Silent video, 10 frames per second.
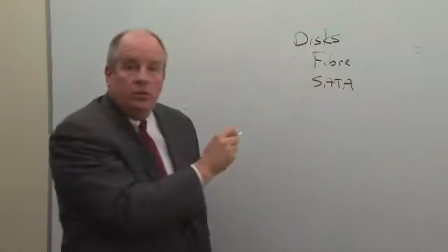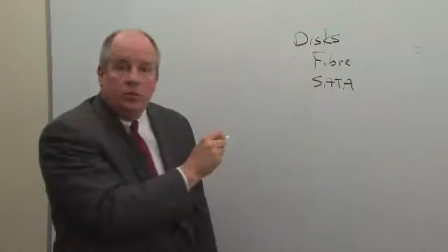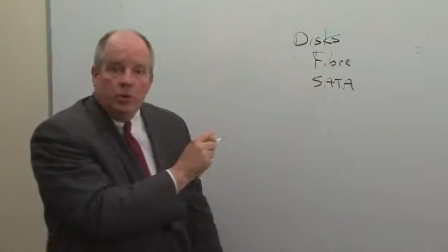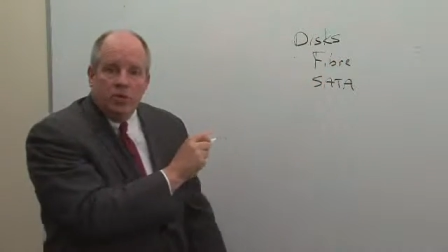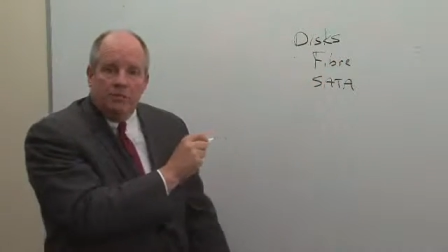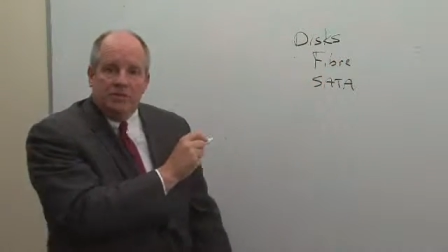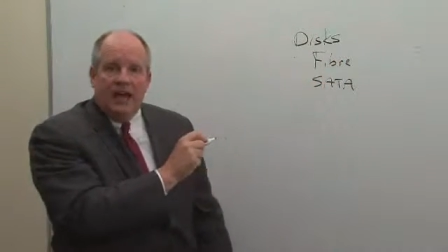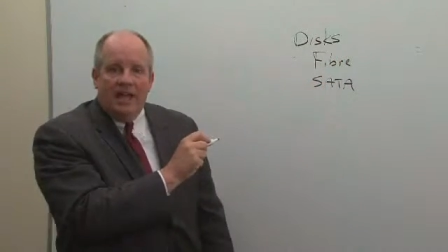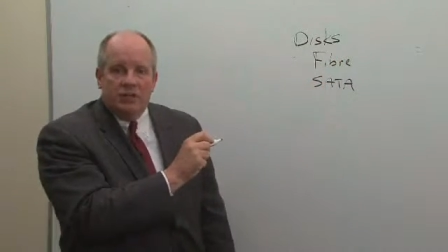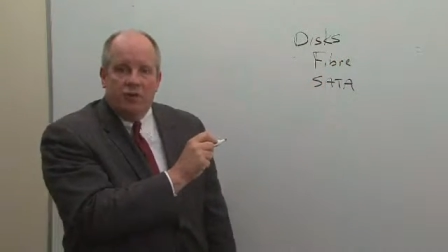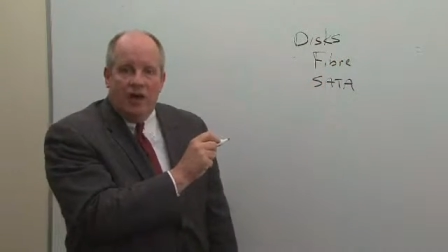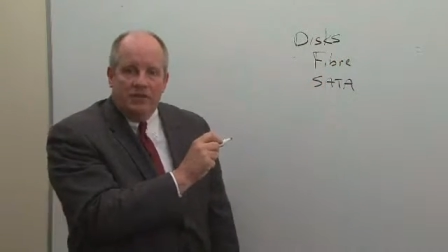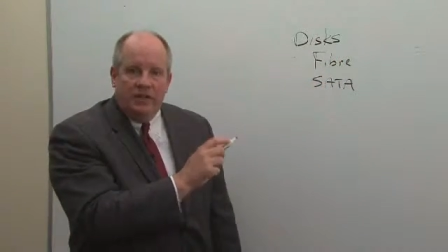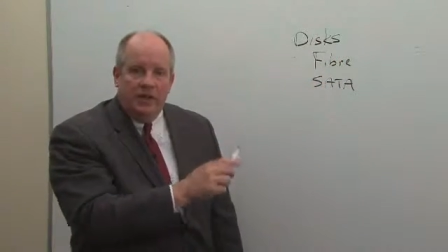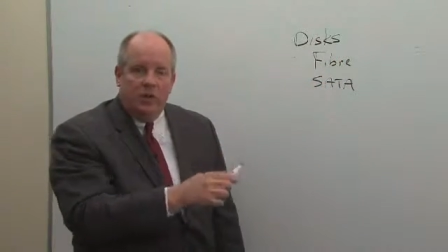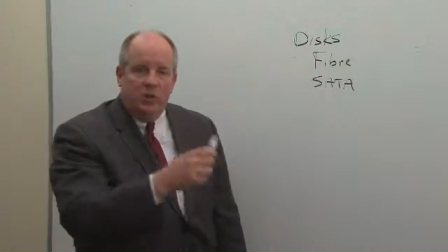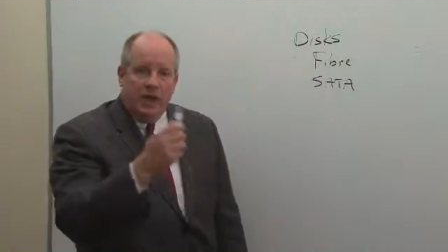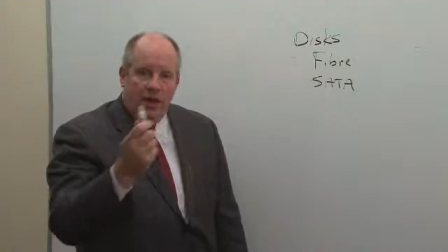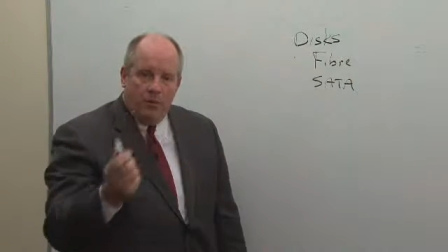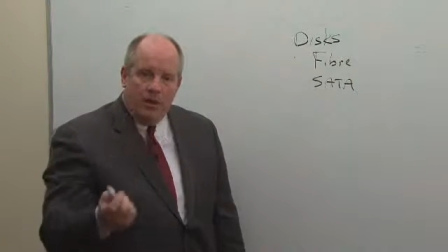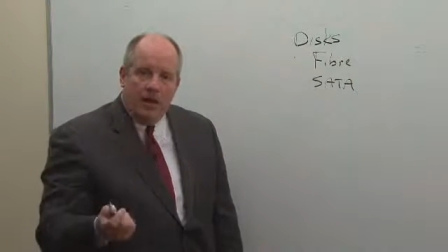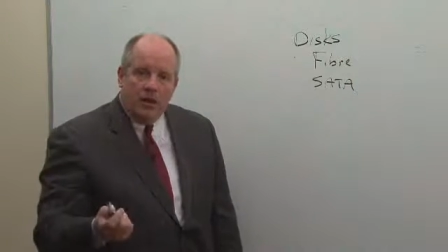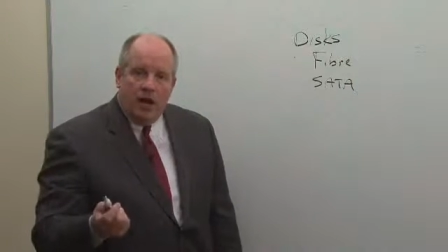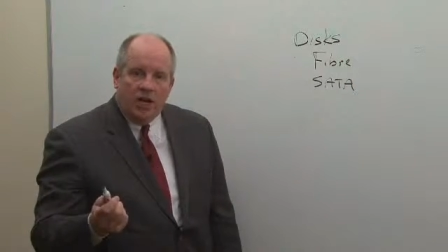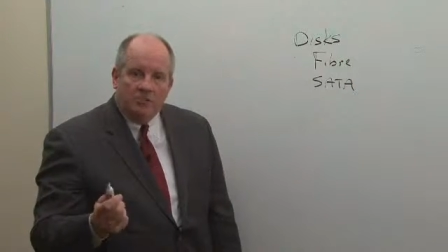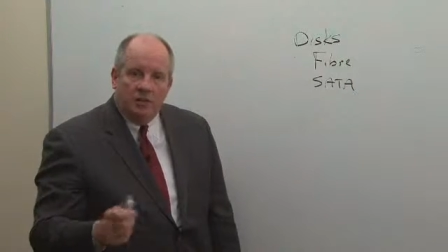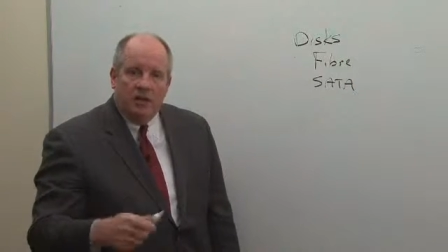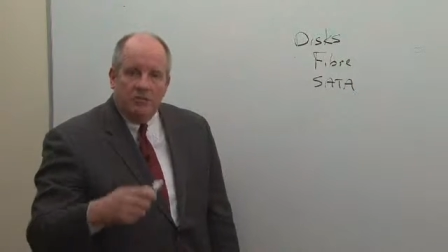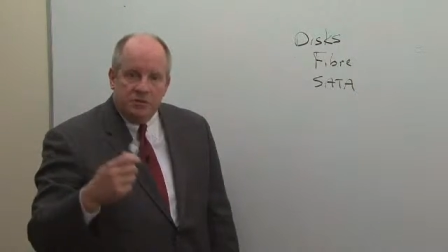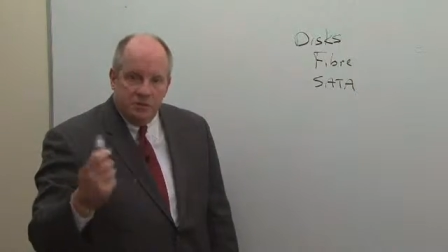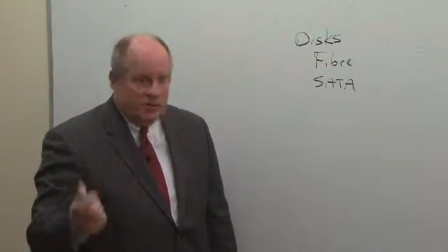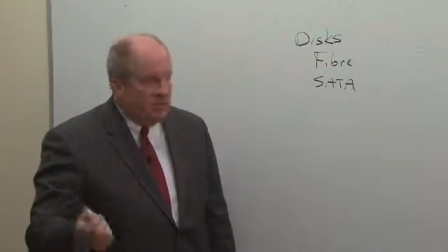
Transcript: we'll, we'll ship SAS drives later when that, when that cost becomes